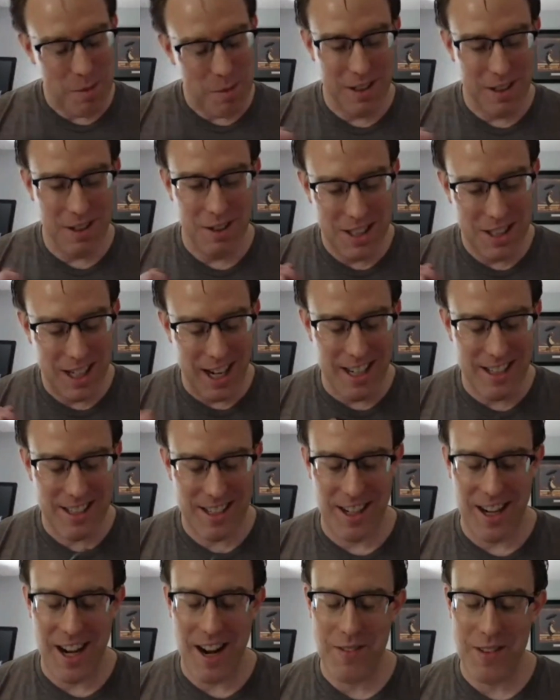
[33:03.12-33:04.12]
those guys are going
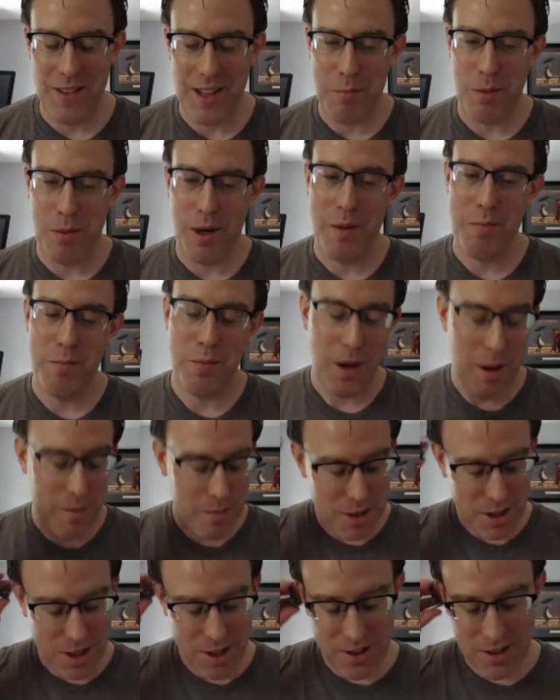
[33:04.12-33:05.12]
to have that same problem
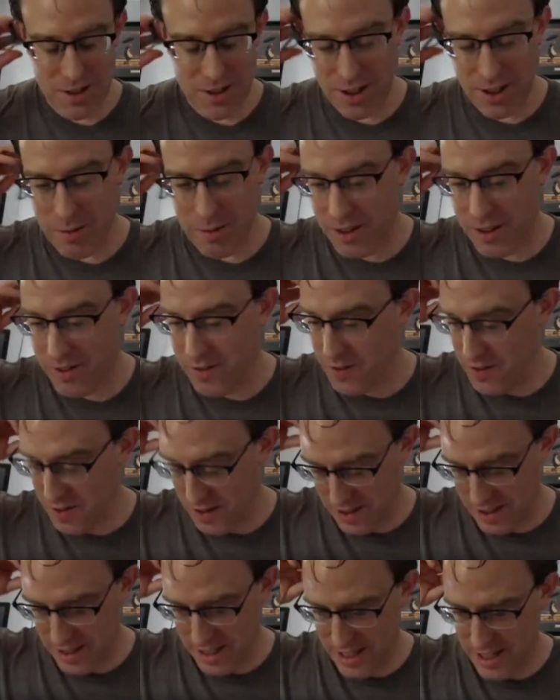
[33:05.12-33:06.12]
too. Sorry, Mike.
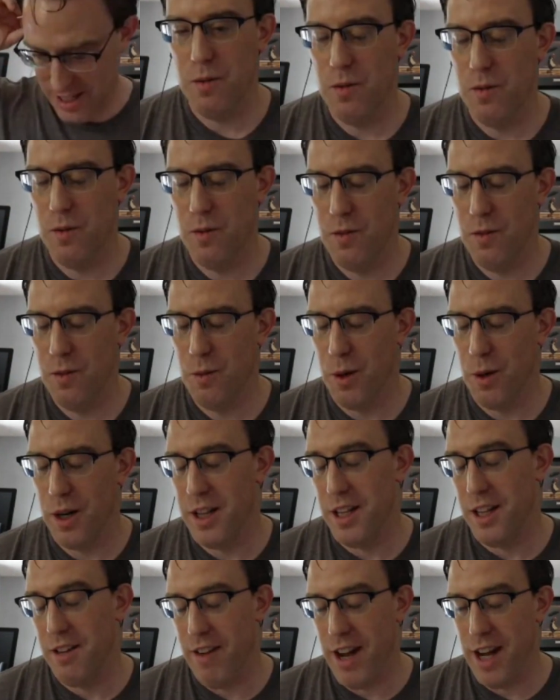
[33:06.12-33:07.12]
One of the
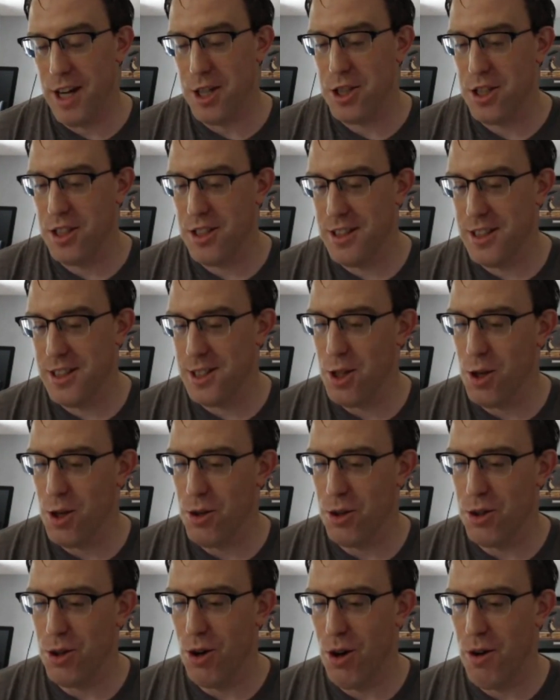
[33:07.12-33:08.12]
advantages of this whole
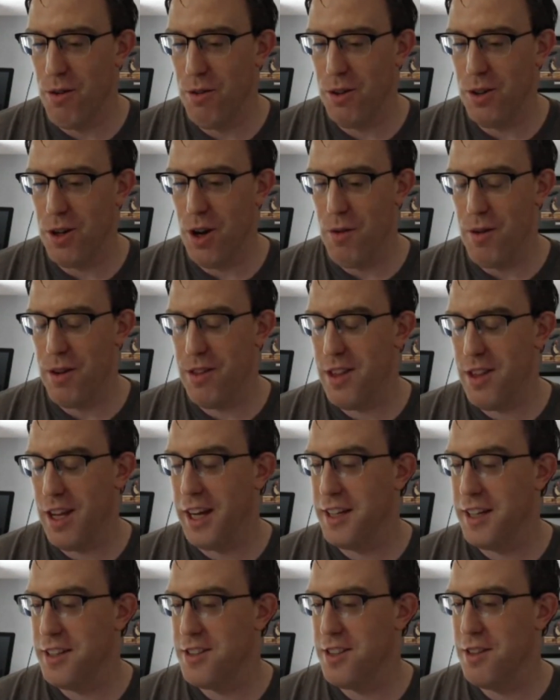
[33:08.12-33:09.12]
COVID thing
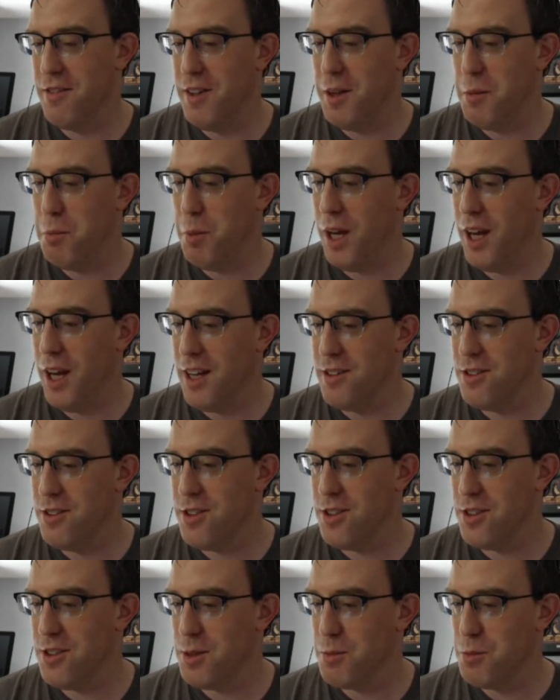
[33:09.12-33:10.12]
is the VPN
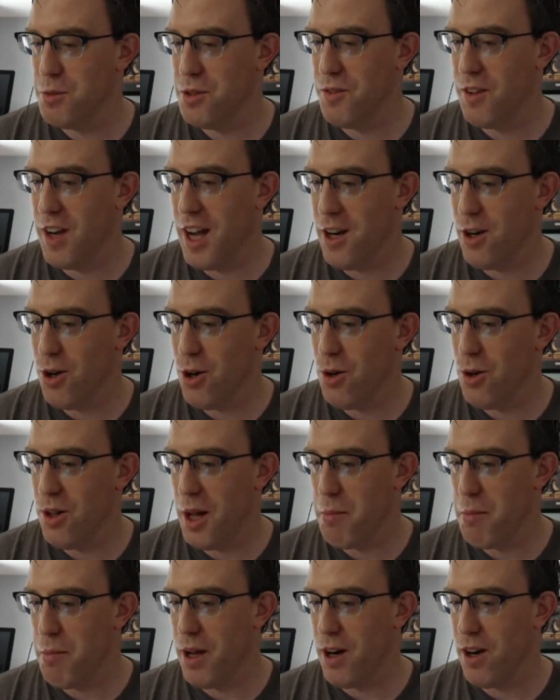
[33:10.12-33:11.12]
systems have gotten a whole lot
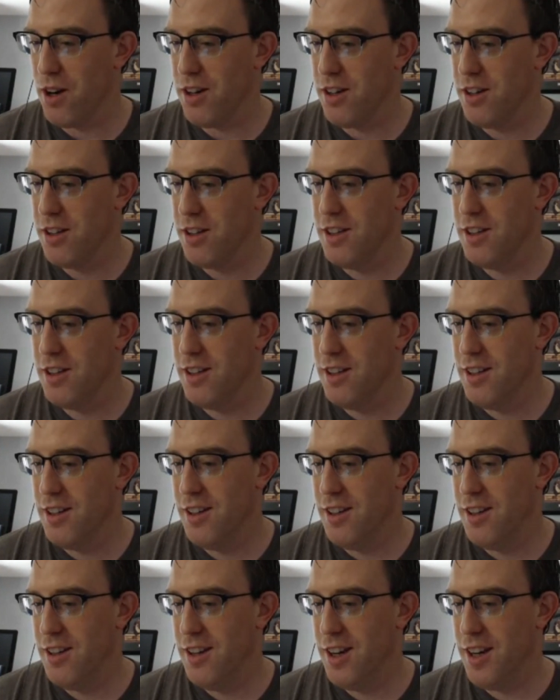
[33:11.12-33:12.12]
better.
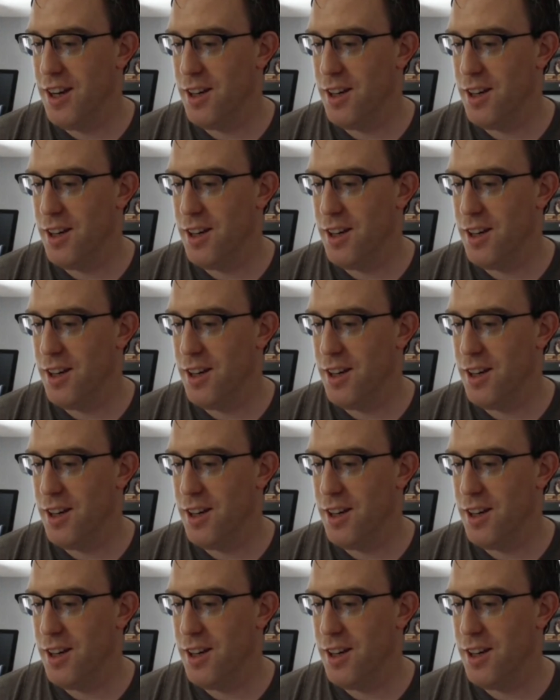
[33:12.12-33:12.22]
A whole